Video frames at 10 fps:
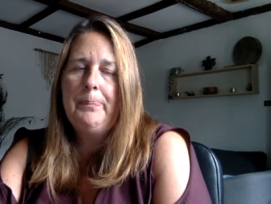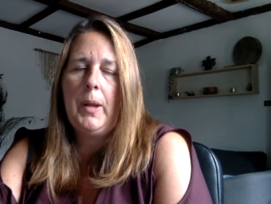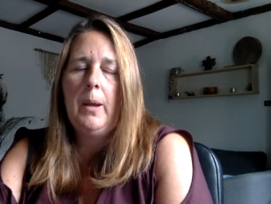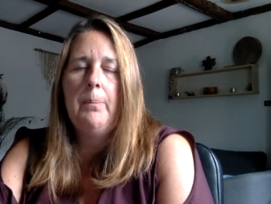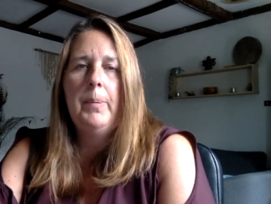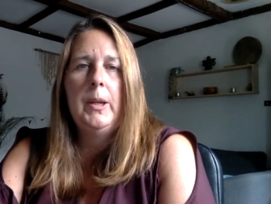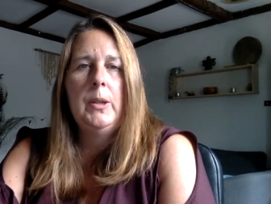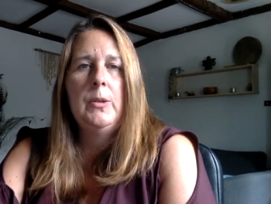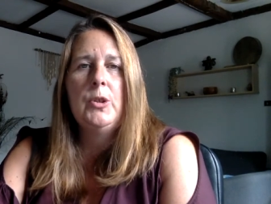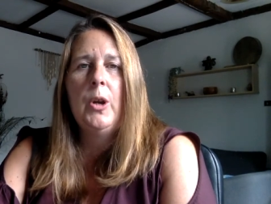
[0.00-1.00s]
Um, but you
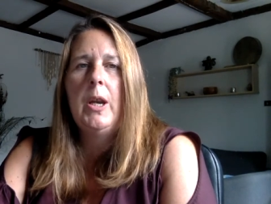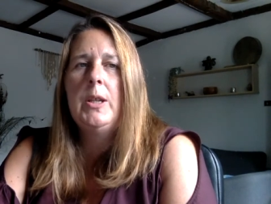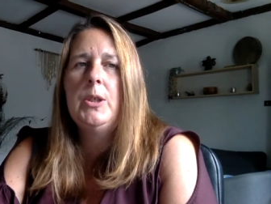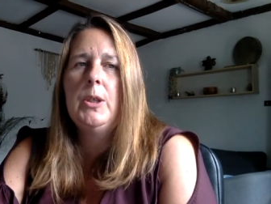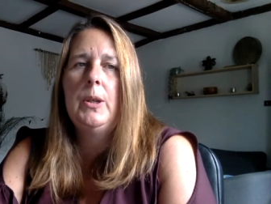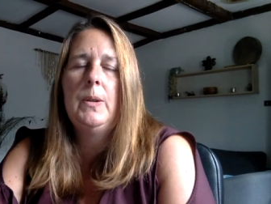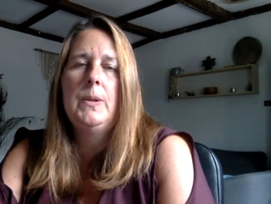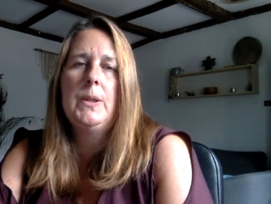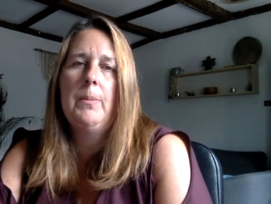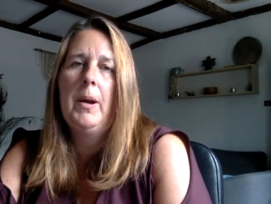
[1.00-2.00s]
know, try and do
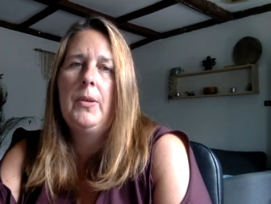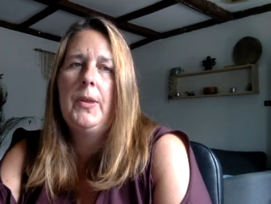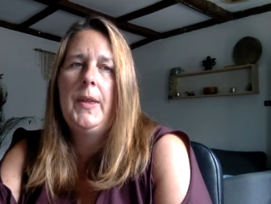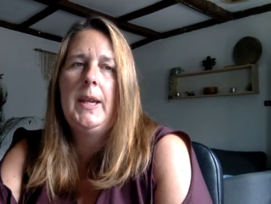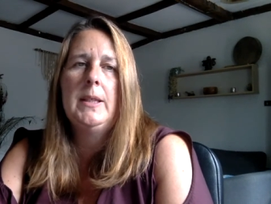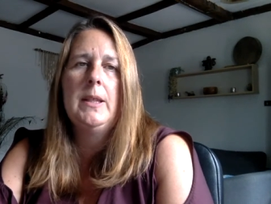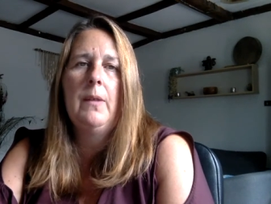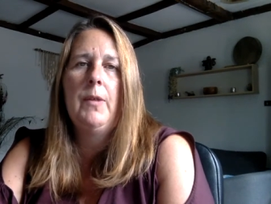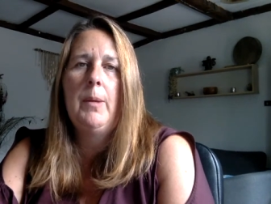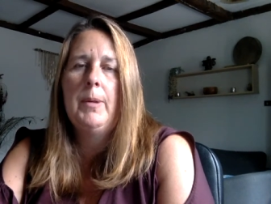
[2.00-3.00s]
some other things that are
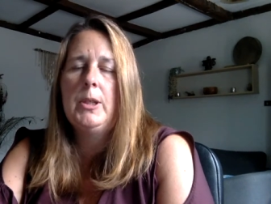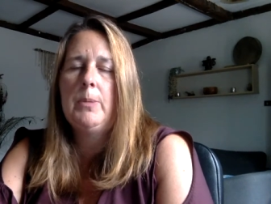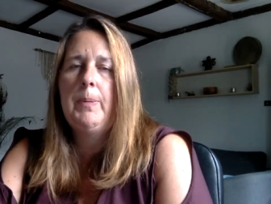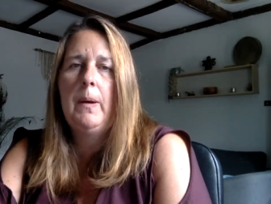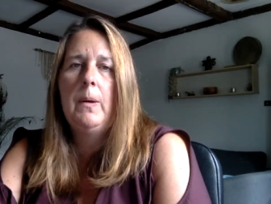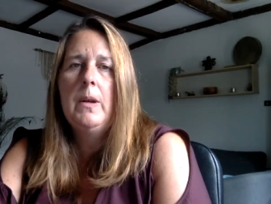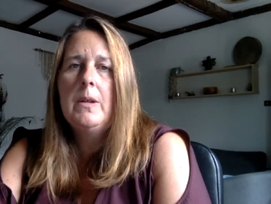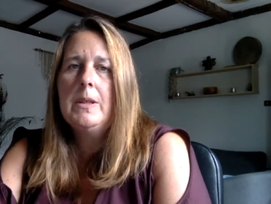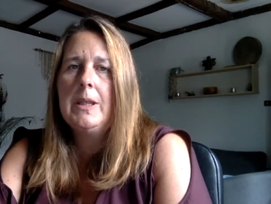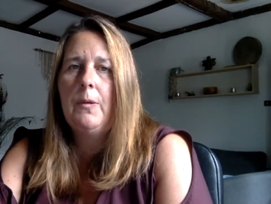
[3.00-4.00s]
very much about
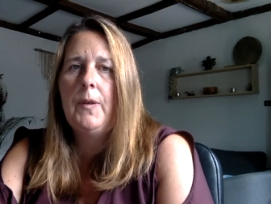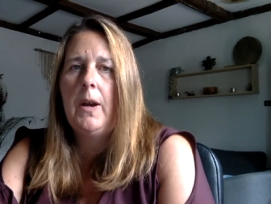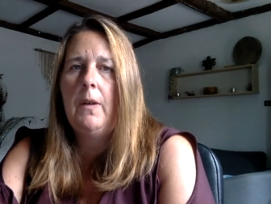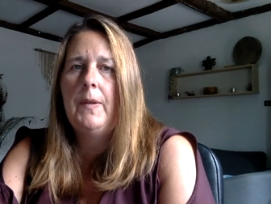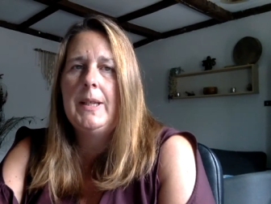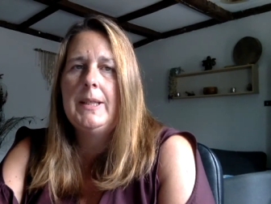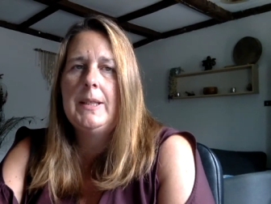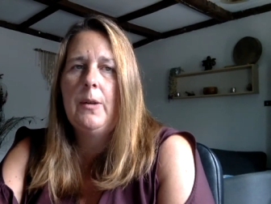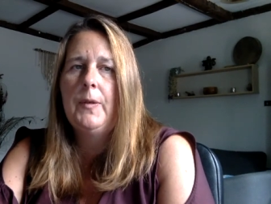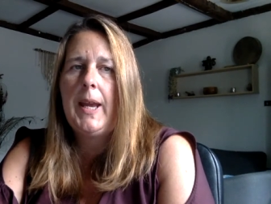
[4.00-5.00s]
self love and
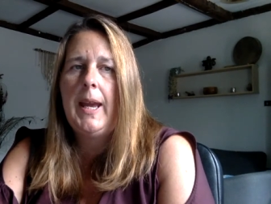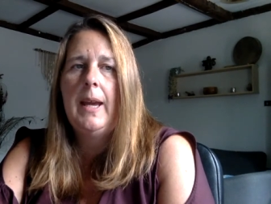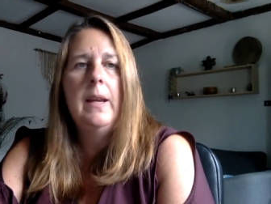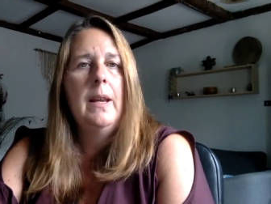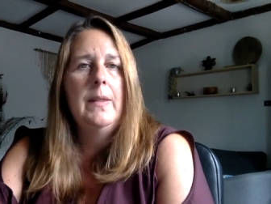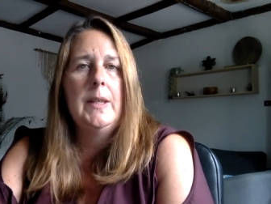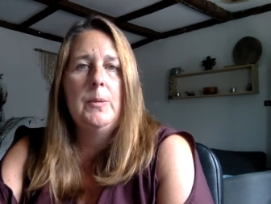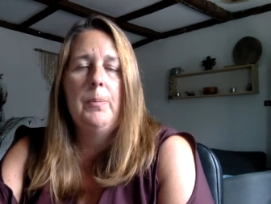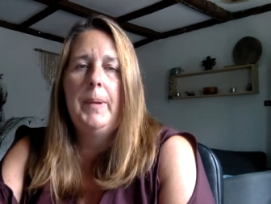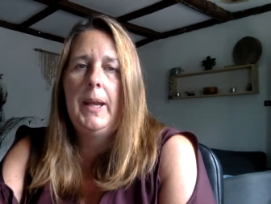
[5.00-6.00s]
self care. This
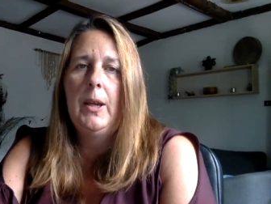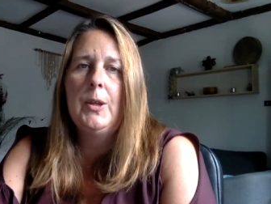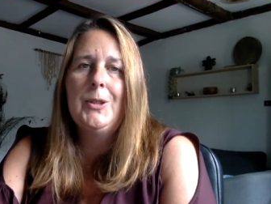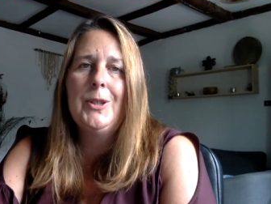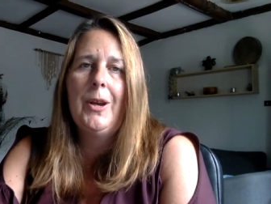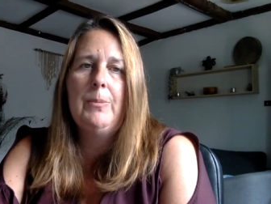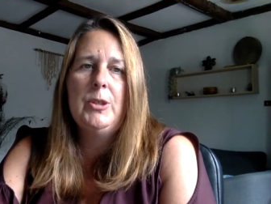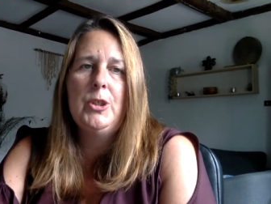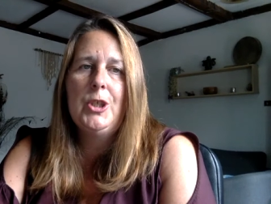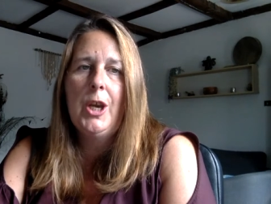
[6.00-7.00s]
would be a good time
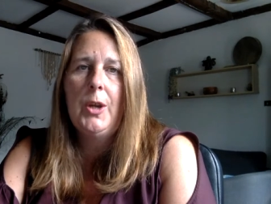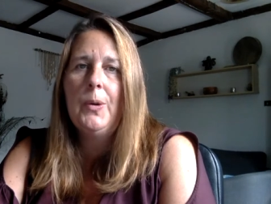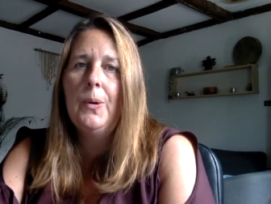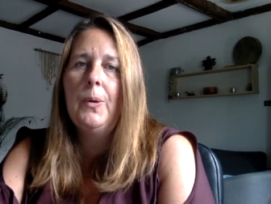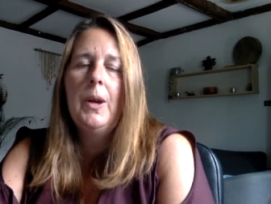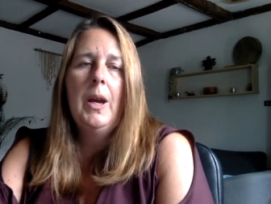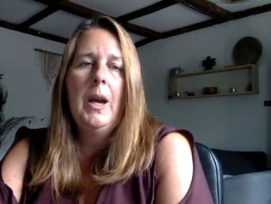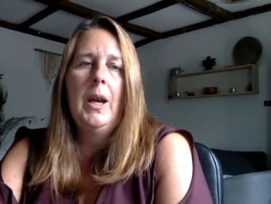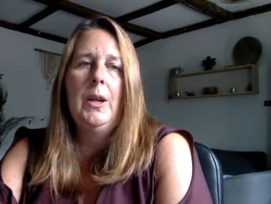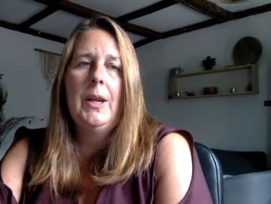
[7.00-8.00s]
to journal
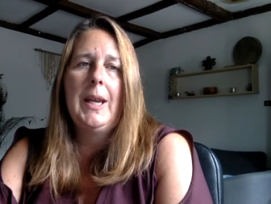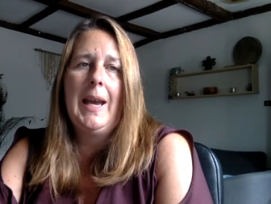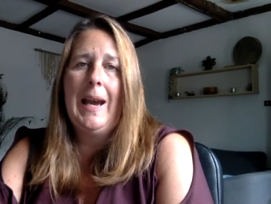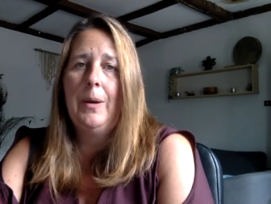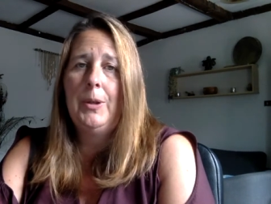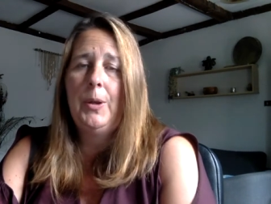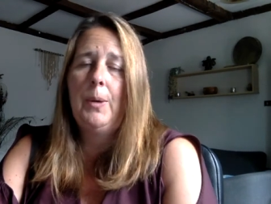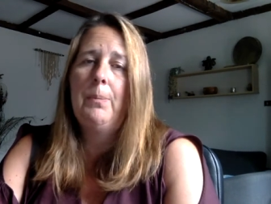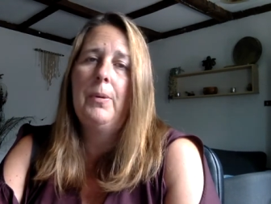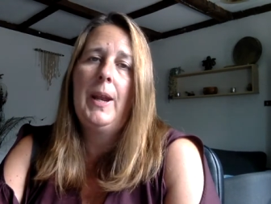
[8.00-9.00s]
and look at how you
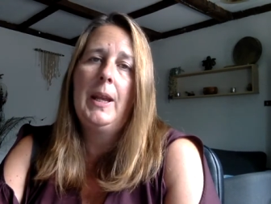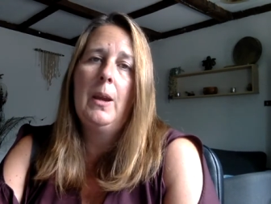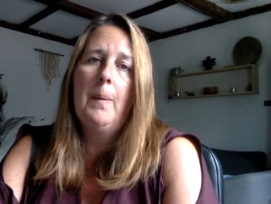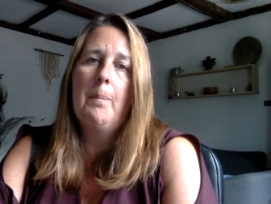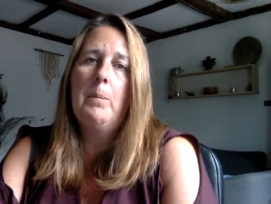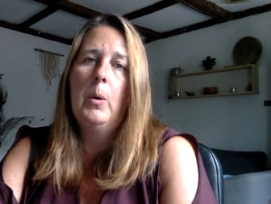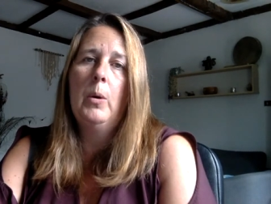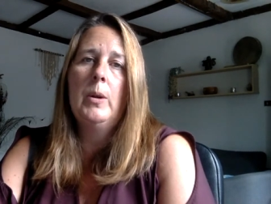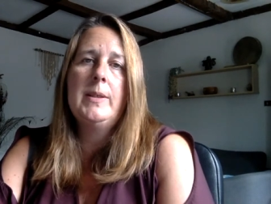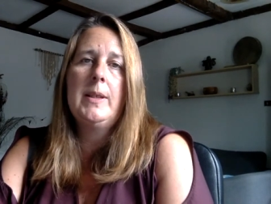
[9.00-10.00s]
can bring
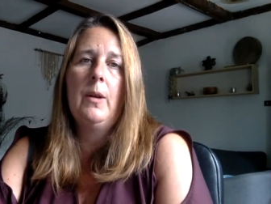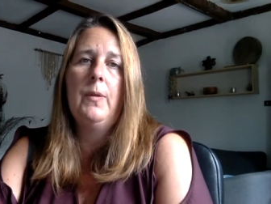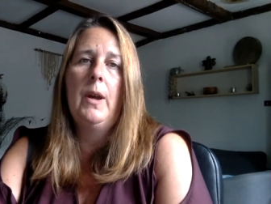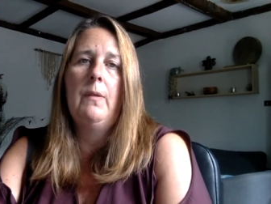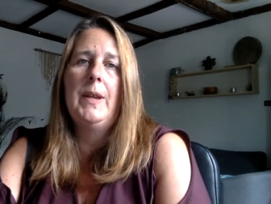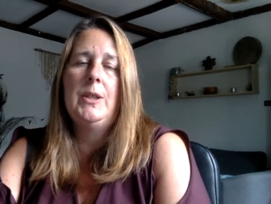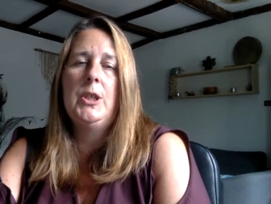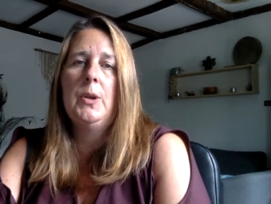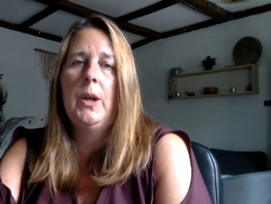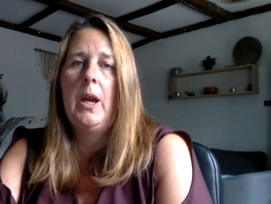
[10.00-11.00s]
more self love into
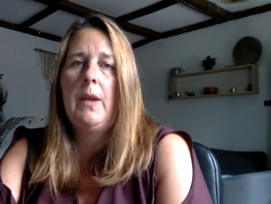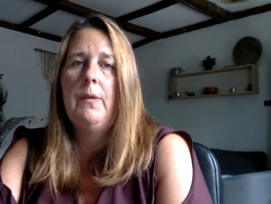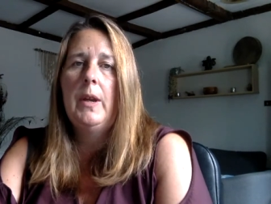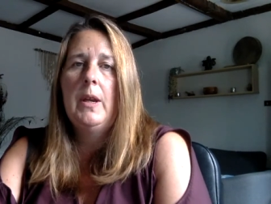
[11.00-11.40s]
your life